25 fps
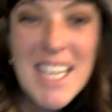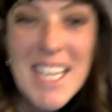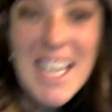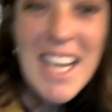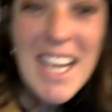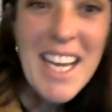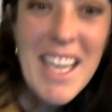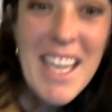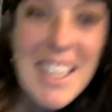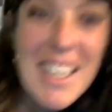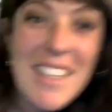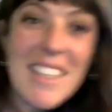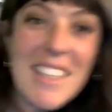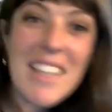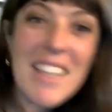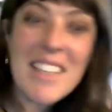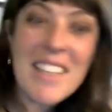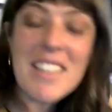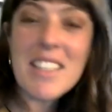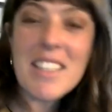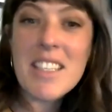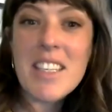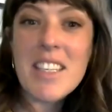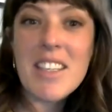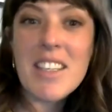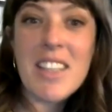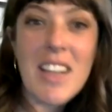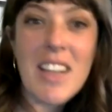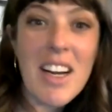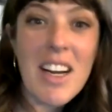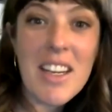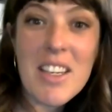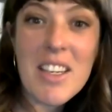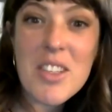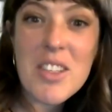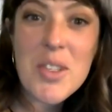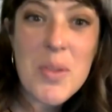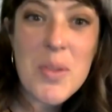Kat Kendon here.
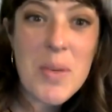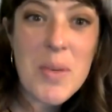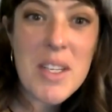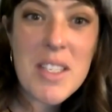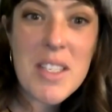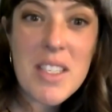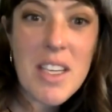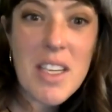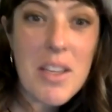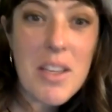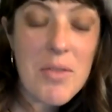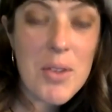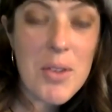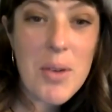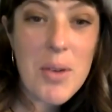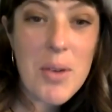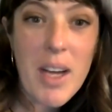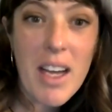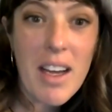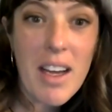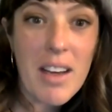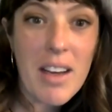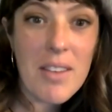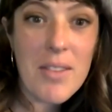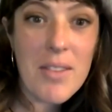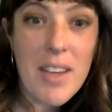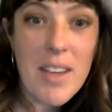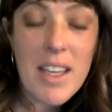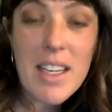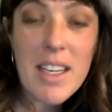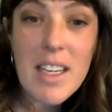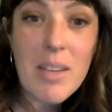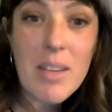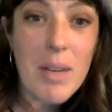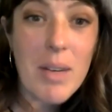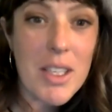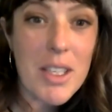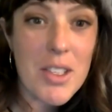And I just want to say, if you have
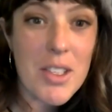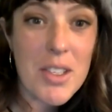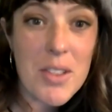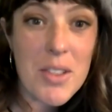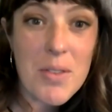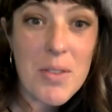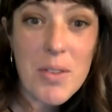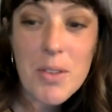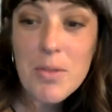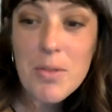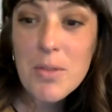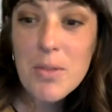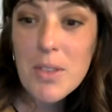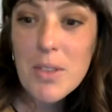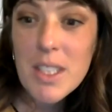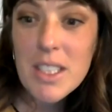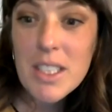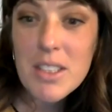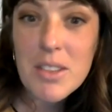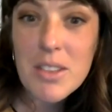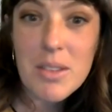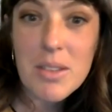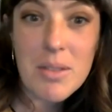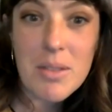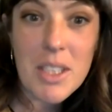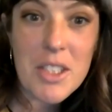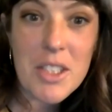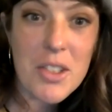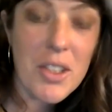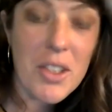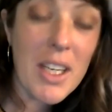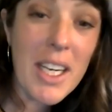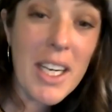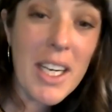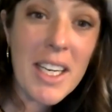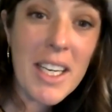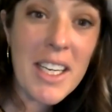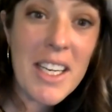any questions, feel free to raise your
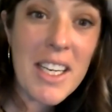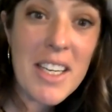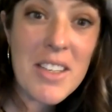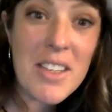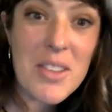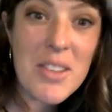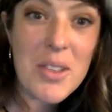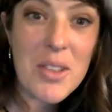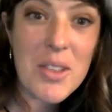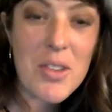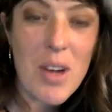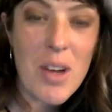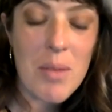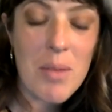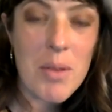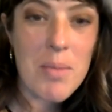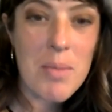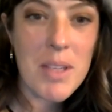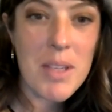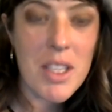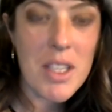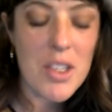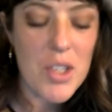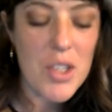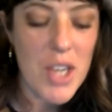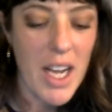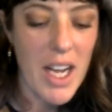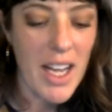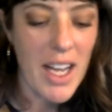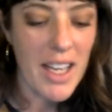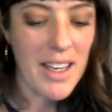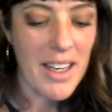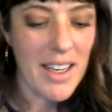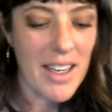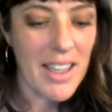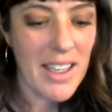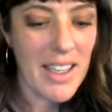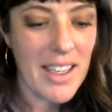hand. You can drop them in the
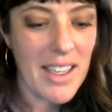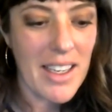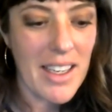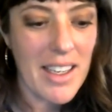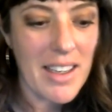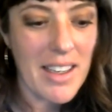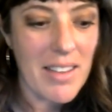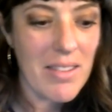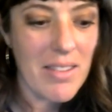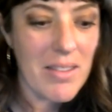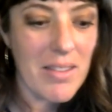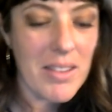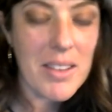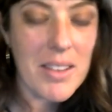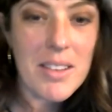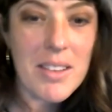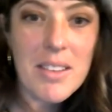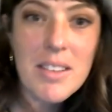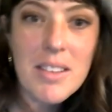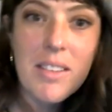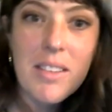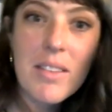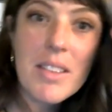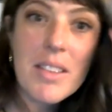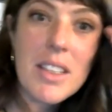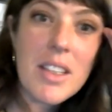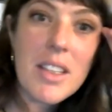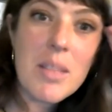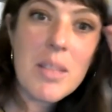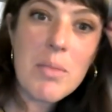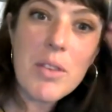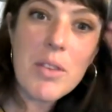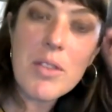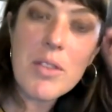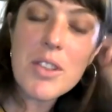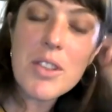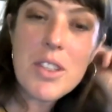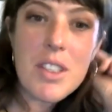chat and we'll get them
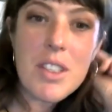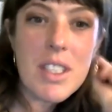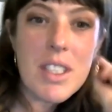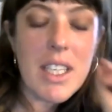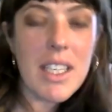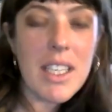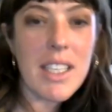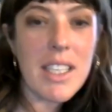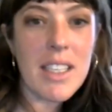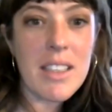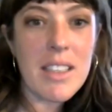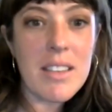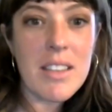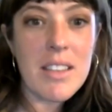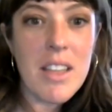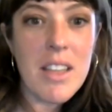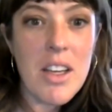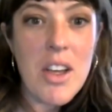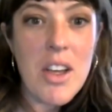over to Diane.